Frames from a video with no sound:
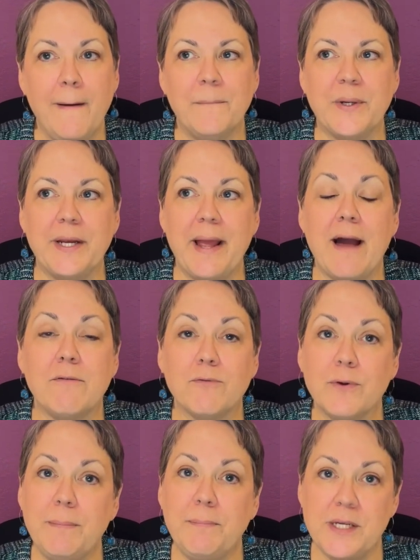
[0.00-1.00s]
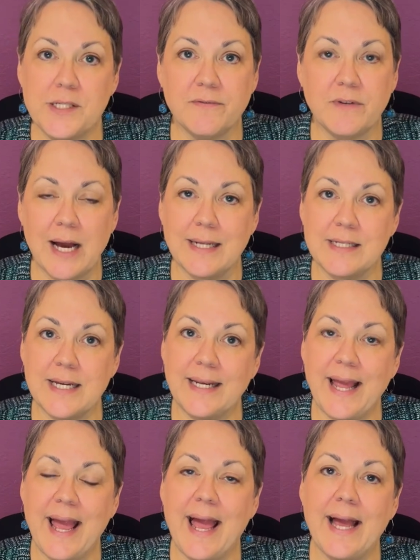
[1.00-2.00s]
But every piece of
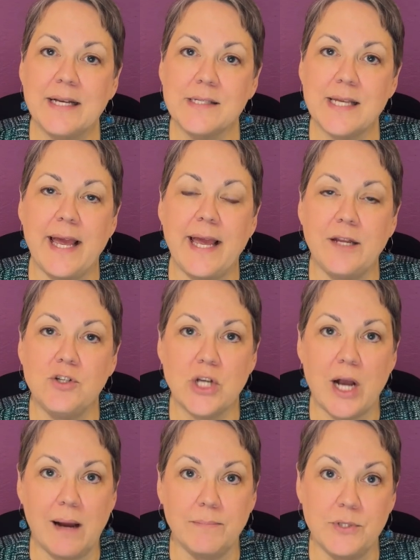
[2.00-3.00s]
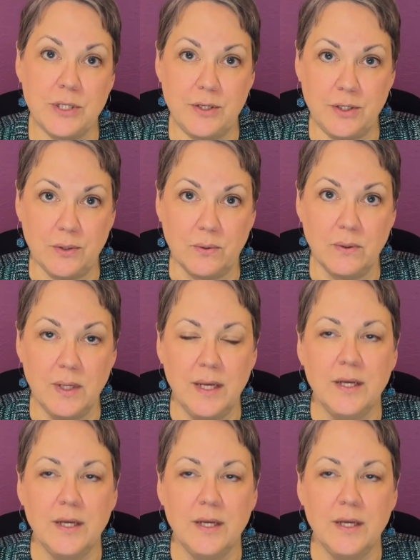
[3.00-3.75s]
content has a job to do.